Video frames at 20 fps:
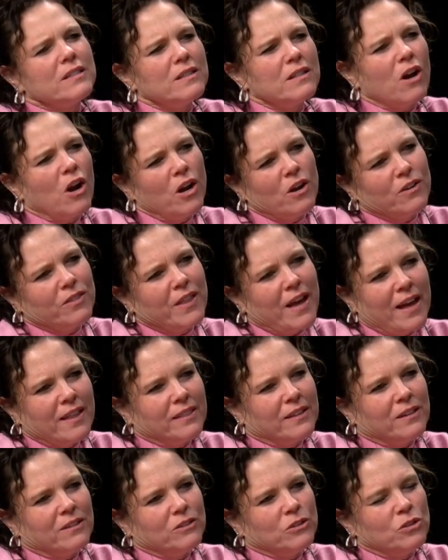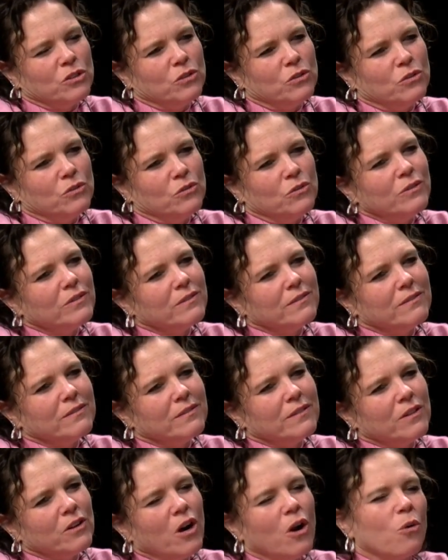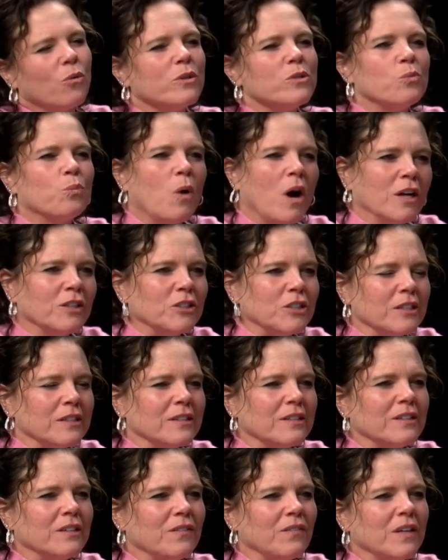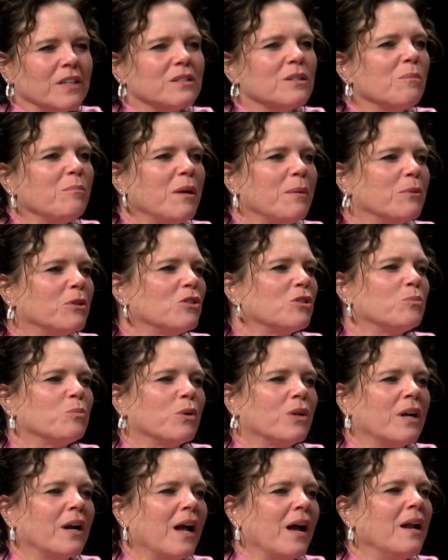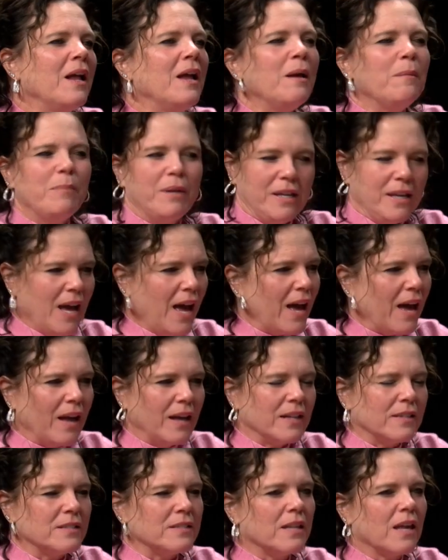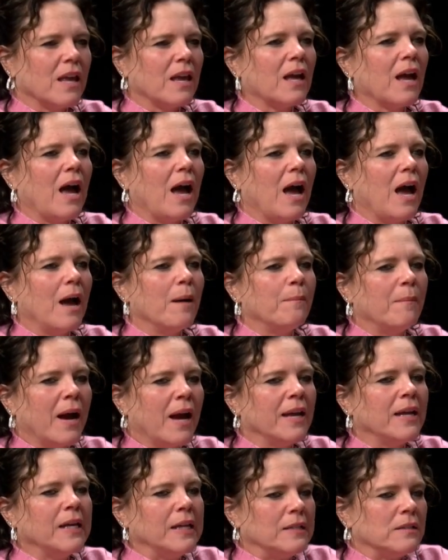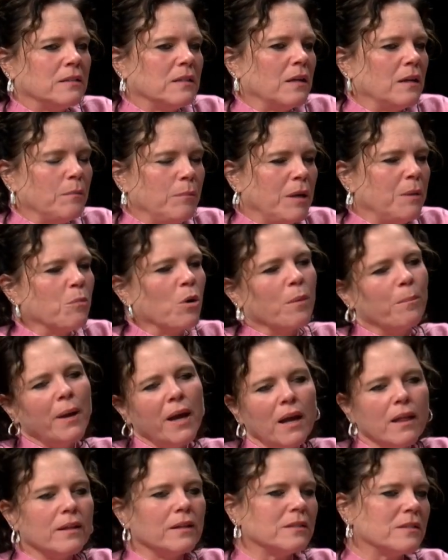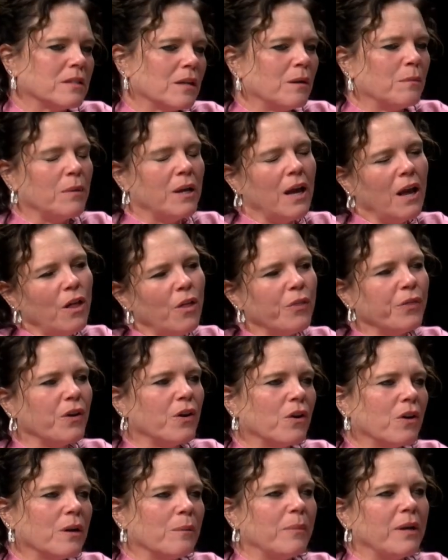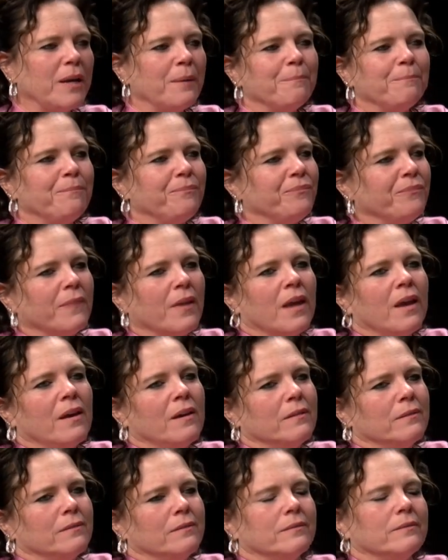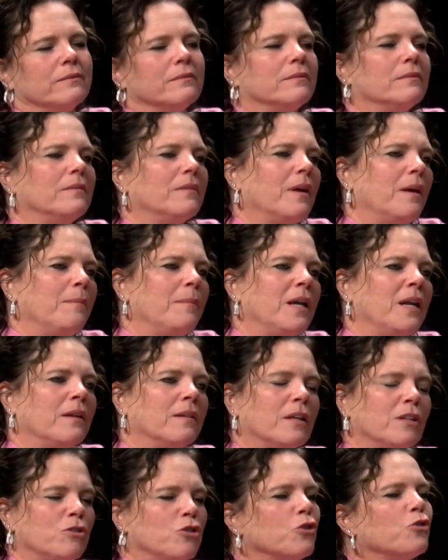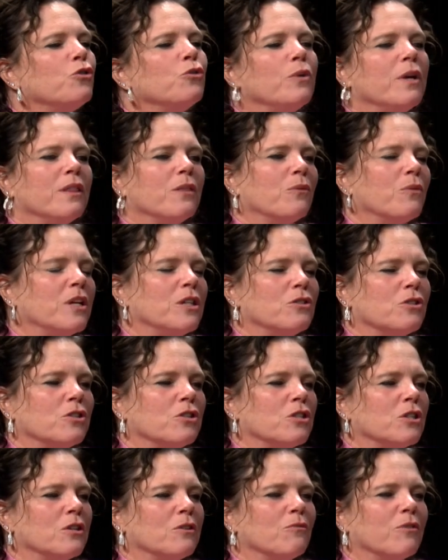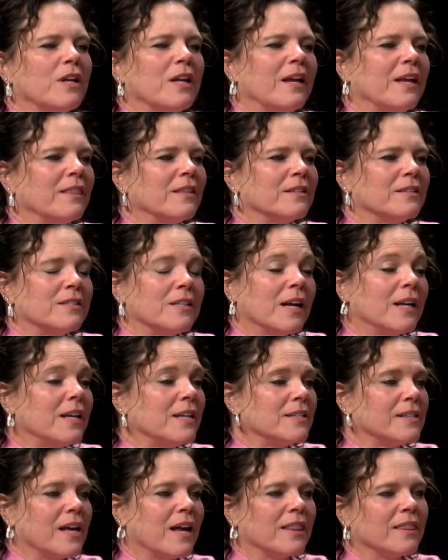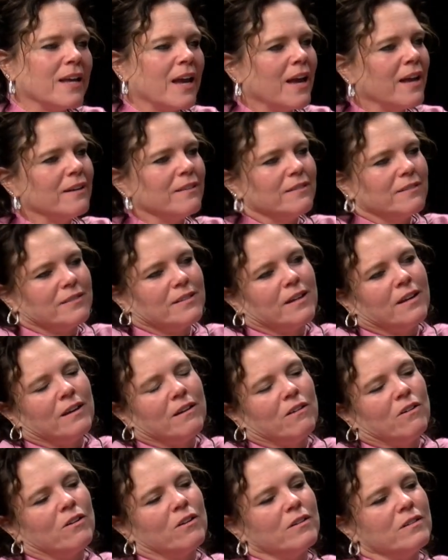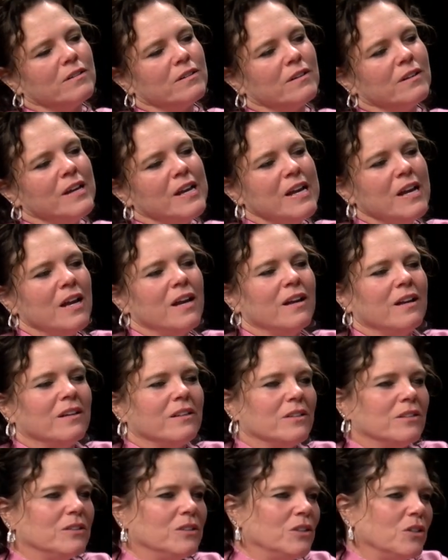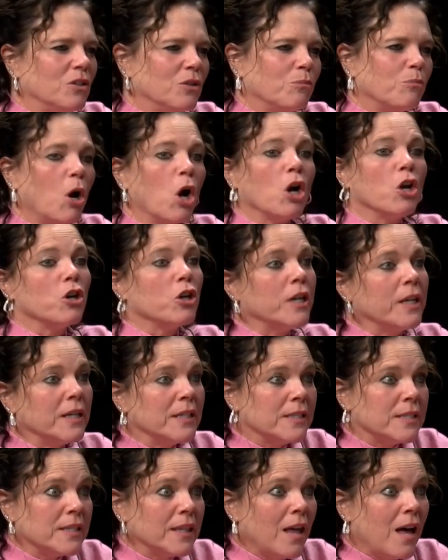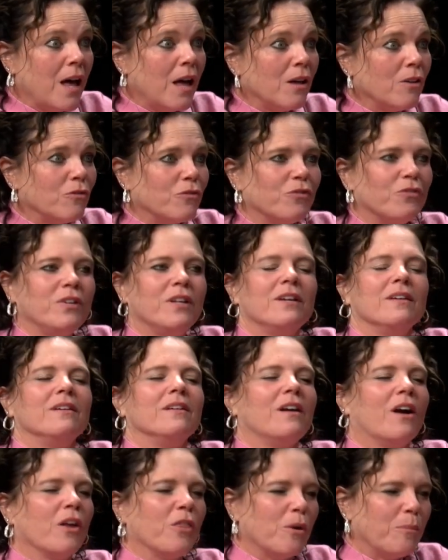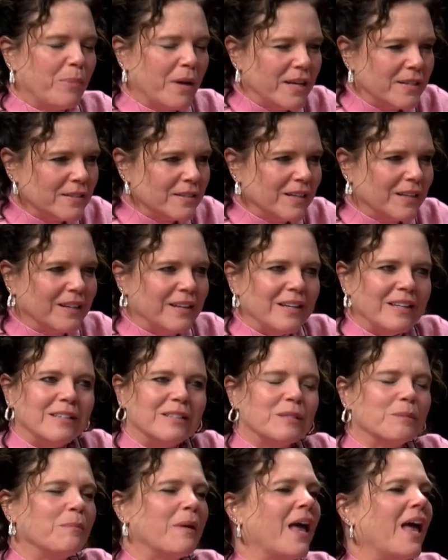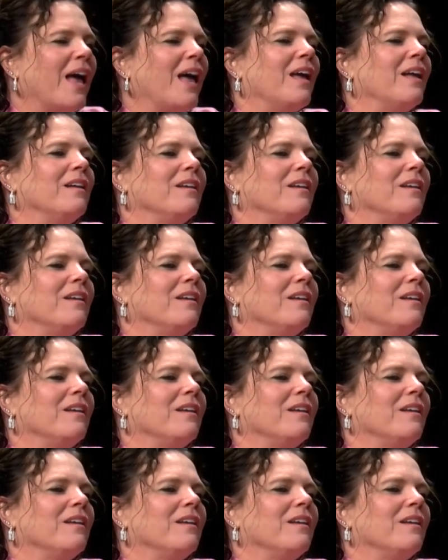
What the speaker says: are that little too, they're not always watching the TV. Some people just put it on. But it's like, my kid is going to be more balanced, going to be healthier, going to be... I mean, unless you're doing the research and reading the studies on that, it's hard to tell. Are your kids loved? Are their basic needs met?